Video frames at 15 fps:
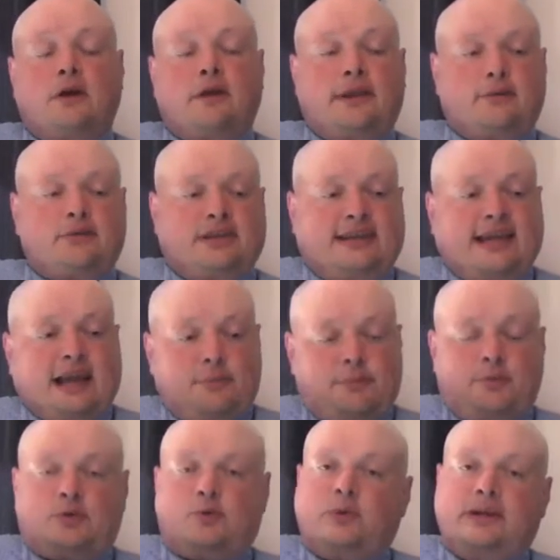there was a gap
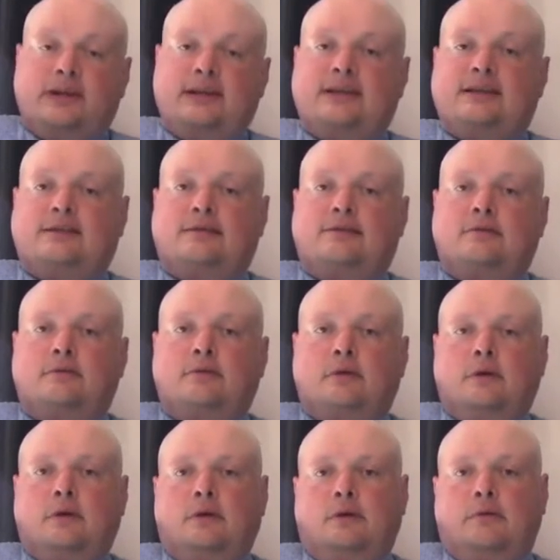between his
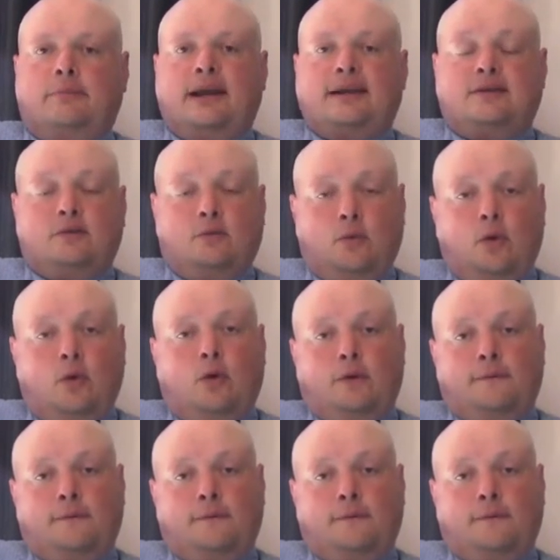bed and the wall.